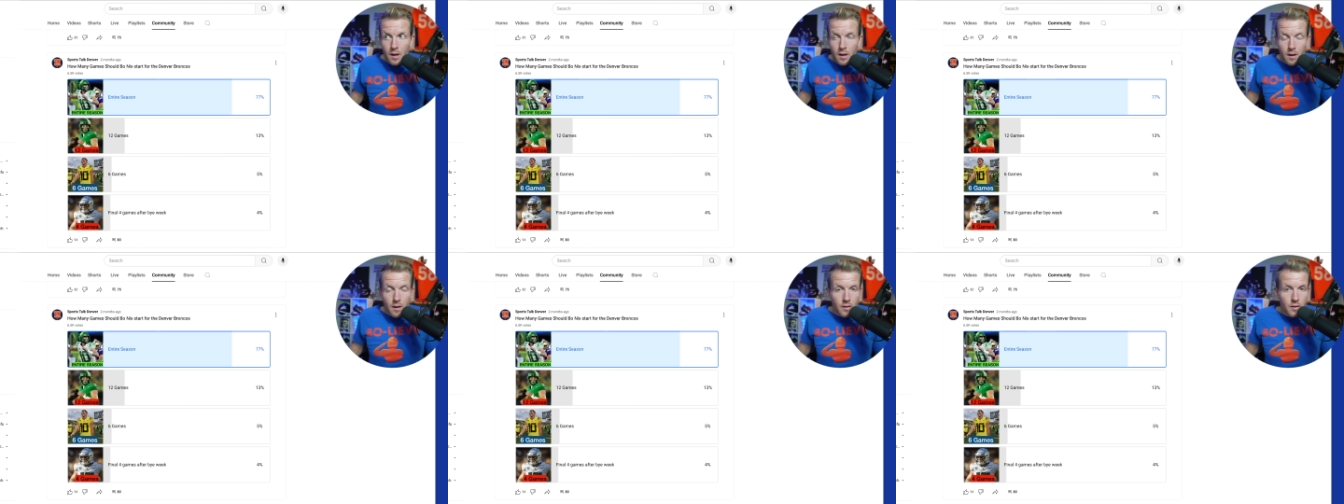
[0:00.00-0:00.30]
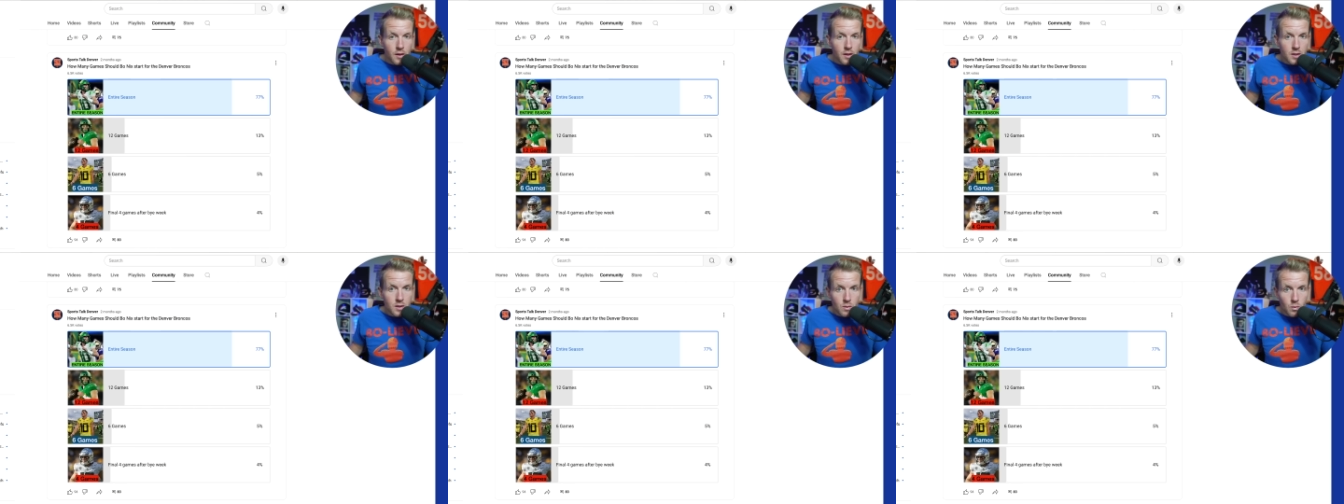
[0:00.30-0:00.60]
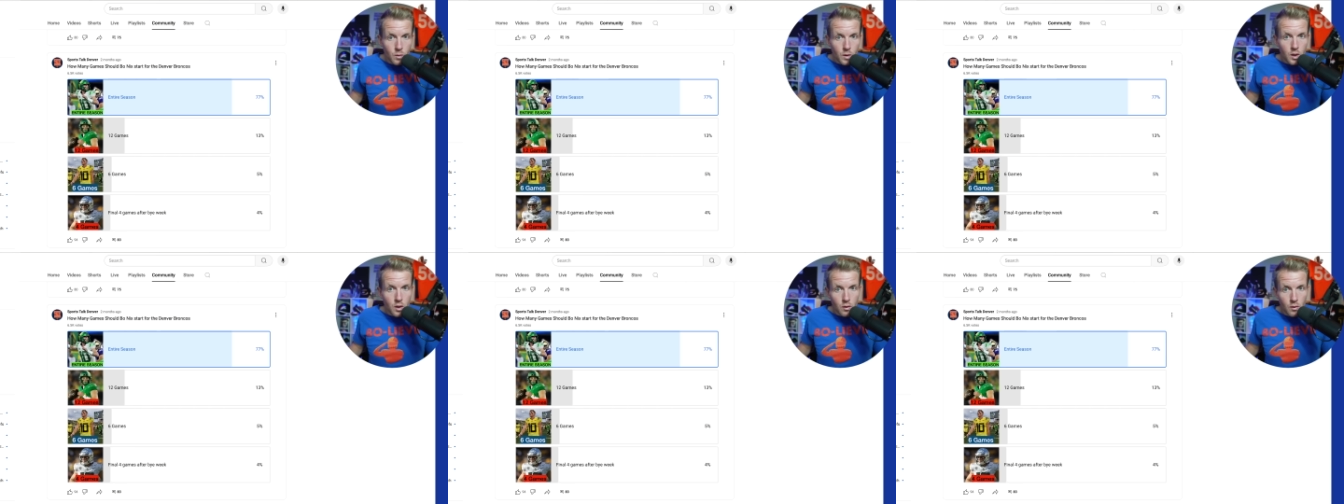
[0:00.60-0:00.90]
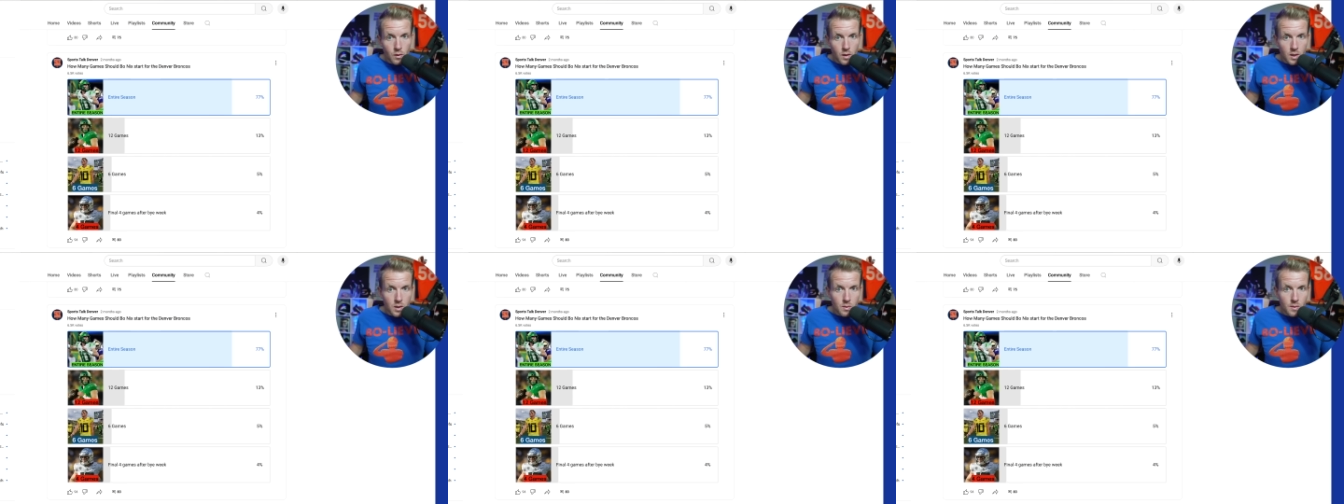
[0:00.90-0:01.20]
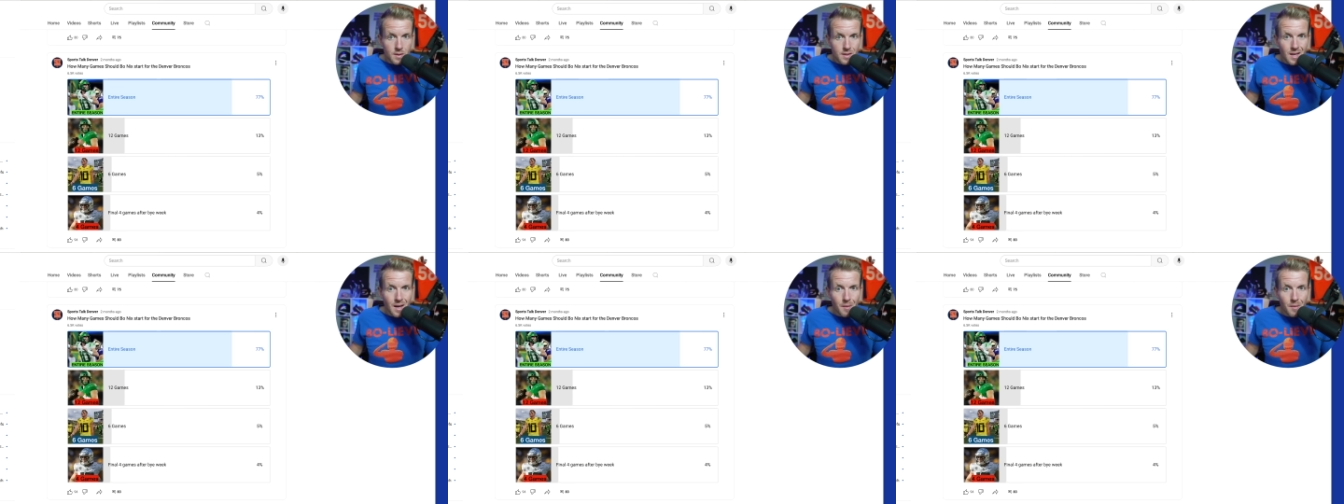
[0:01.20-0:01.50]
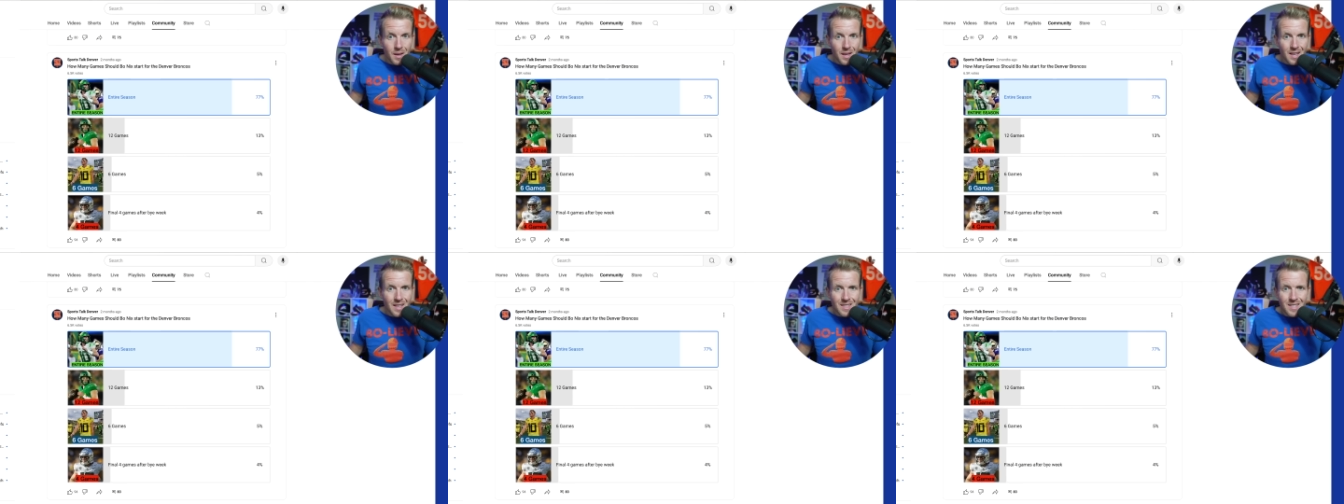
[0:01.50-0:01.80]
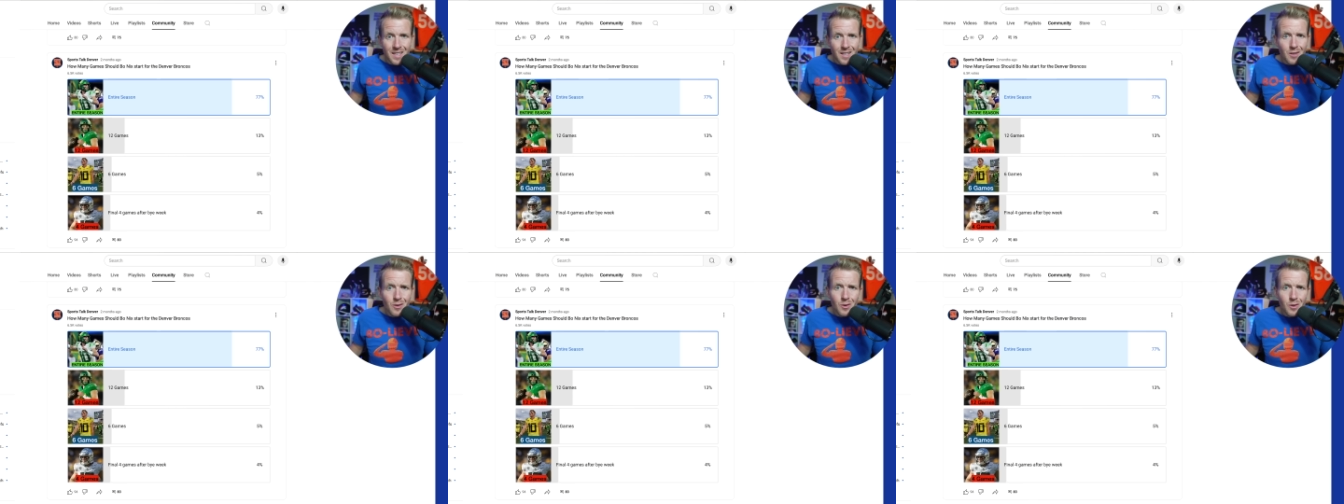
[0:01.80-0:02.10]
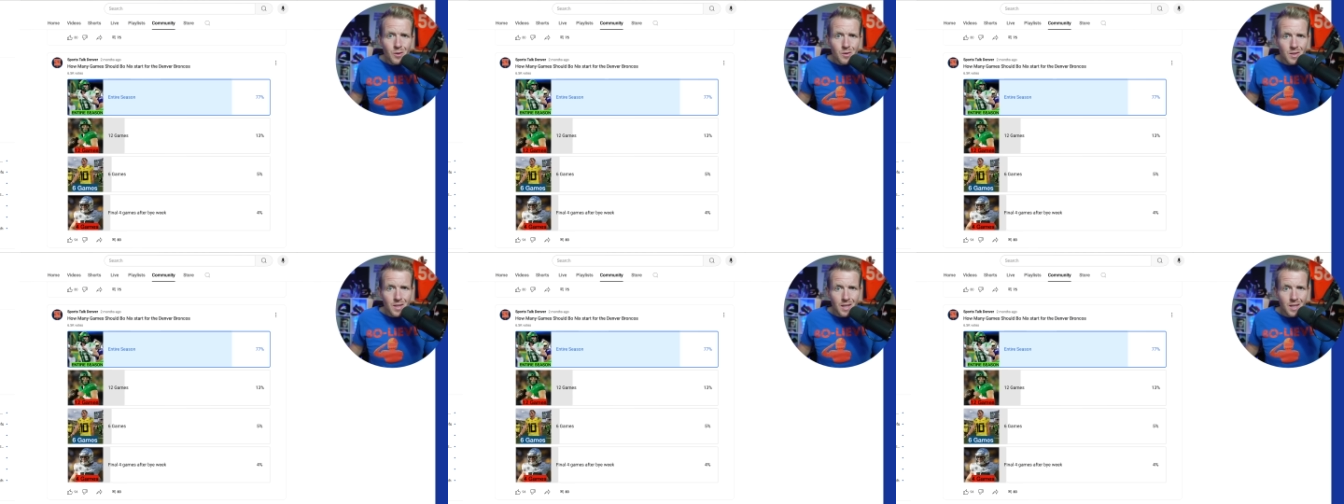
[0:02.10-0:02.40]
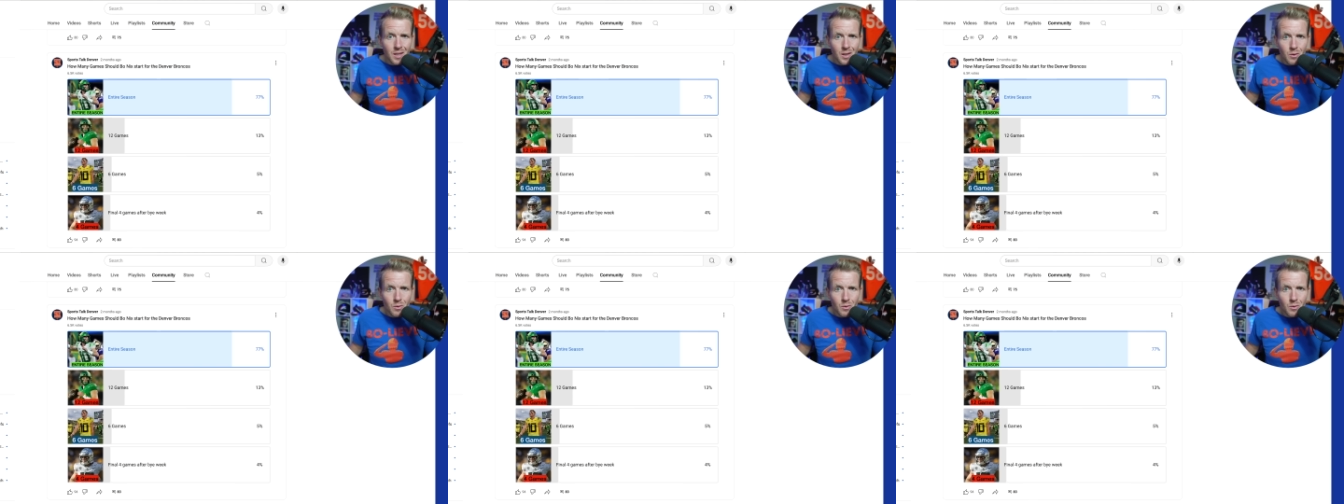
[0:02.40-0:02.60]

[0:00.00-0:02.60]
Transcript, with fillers: this we knew this was coming. It's like no, you didn't.